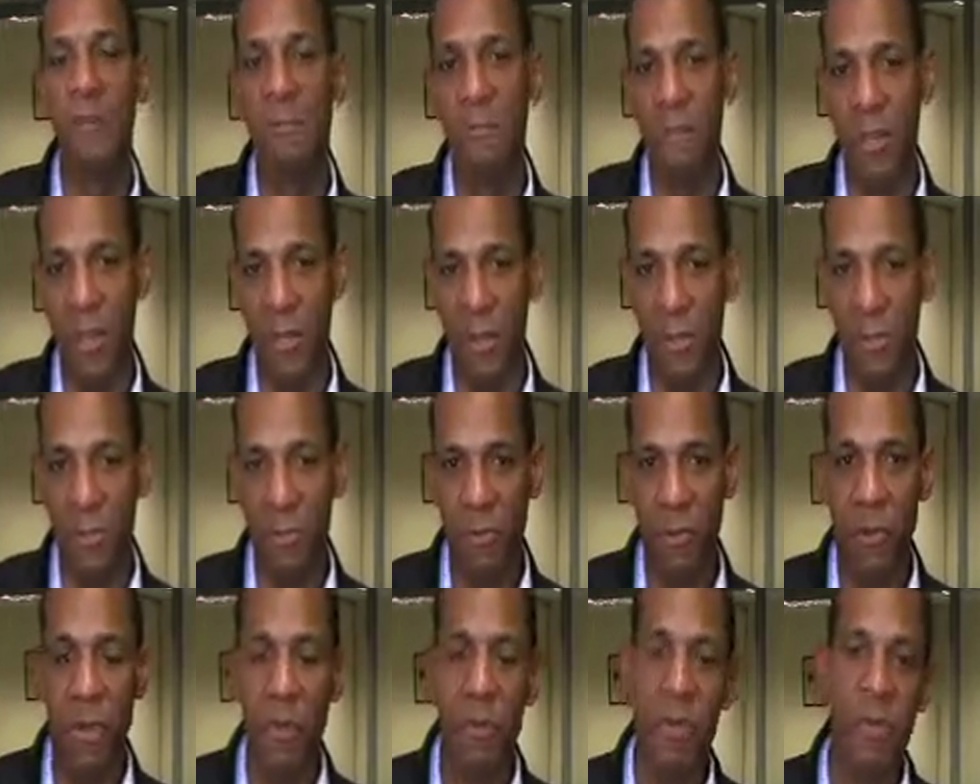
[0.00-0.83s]
figures
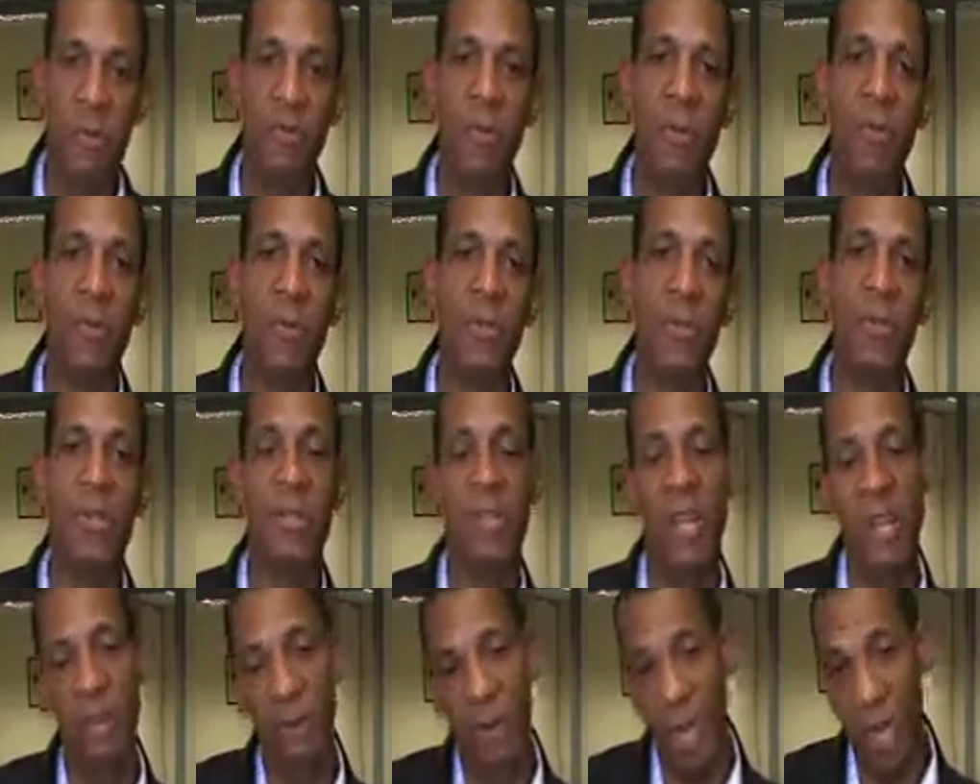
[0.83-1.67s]
from those emotions
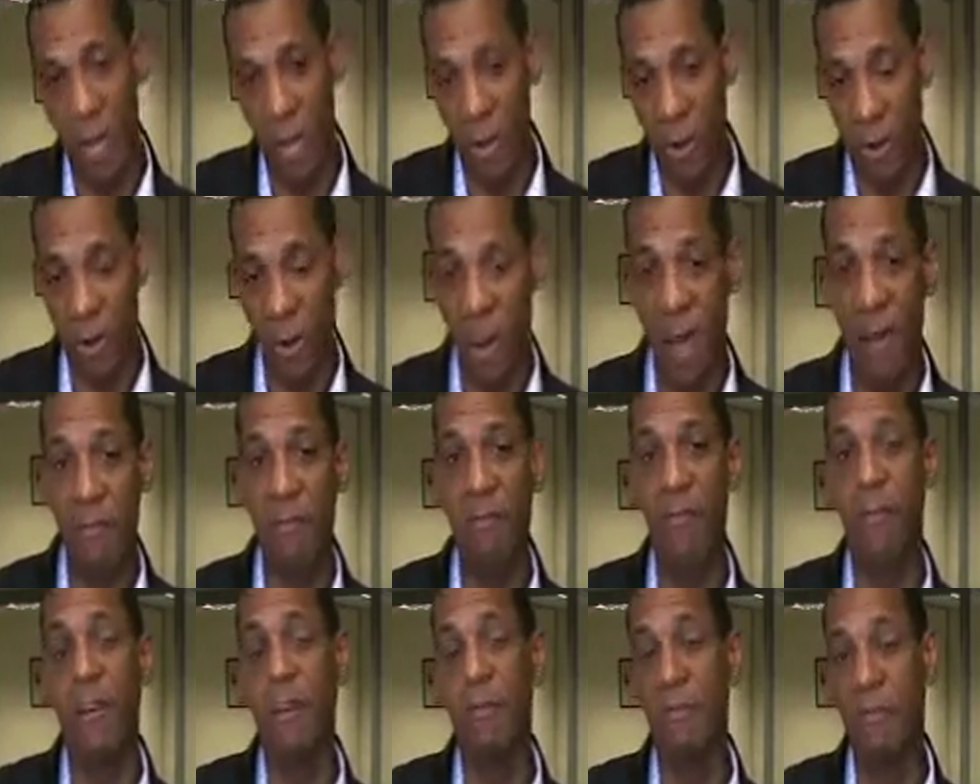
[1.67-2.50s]
and we get a graph
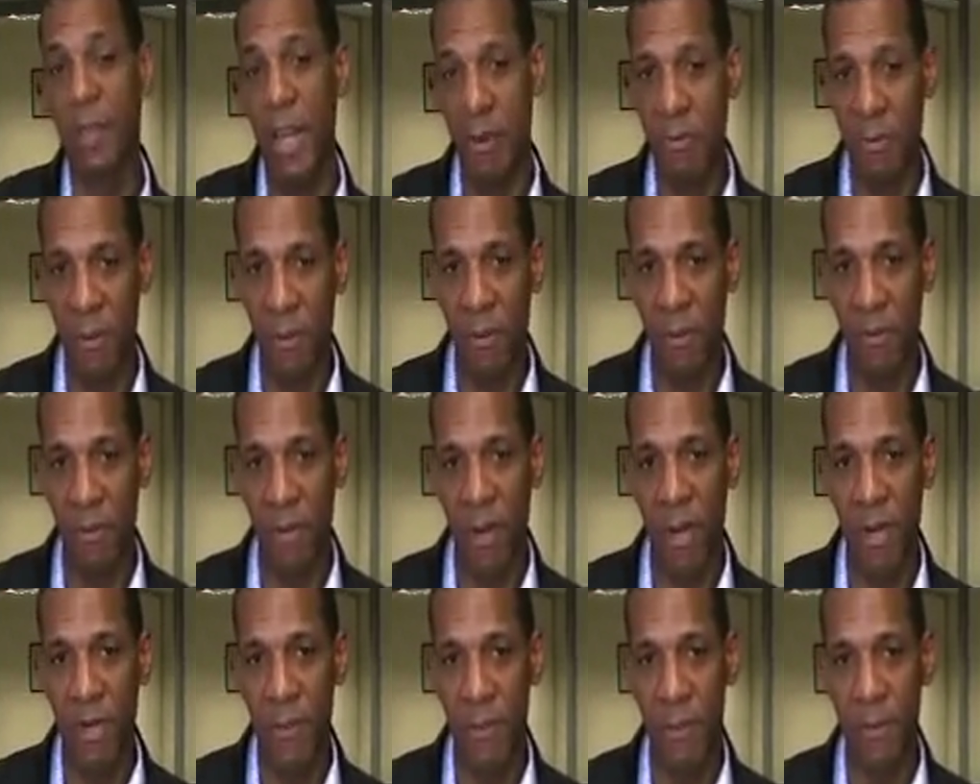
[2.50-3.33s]
of that
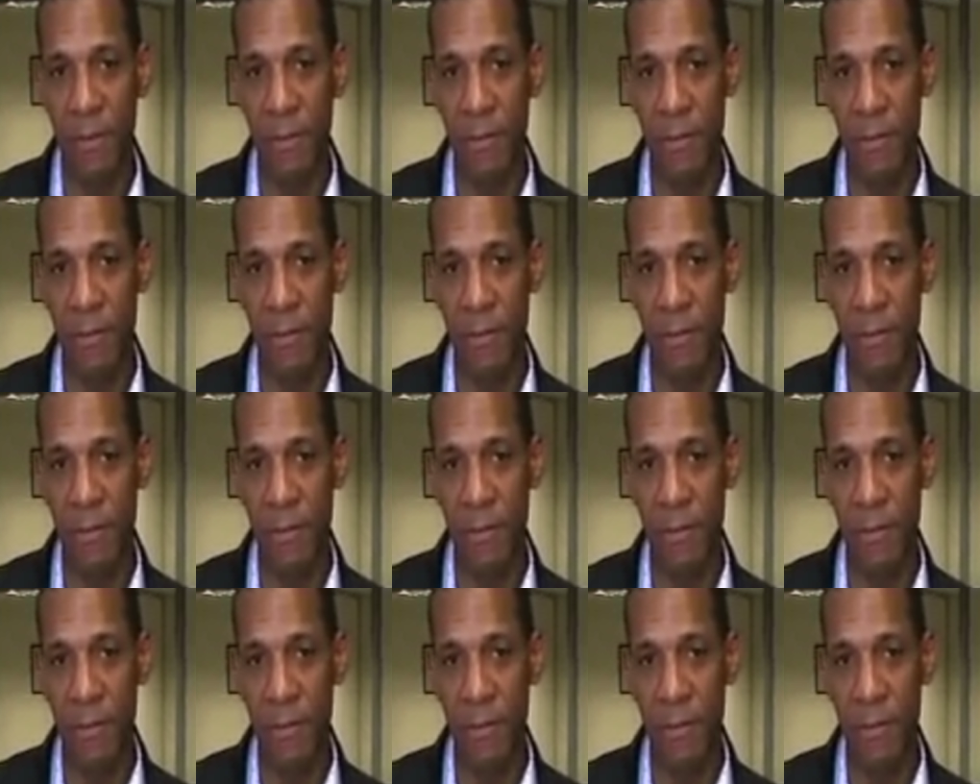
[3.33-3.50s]
profile.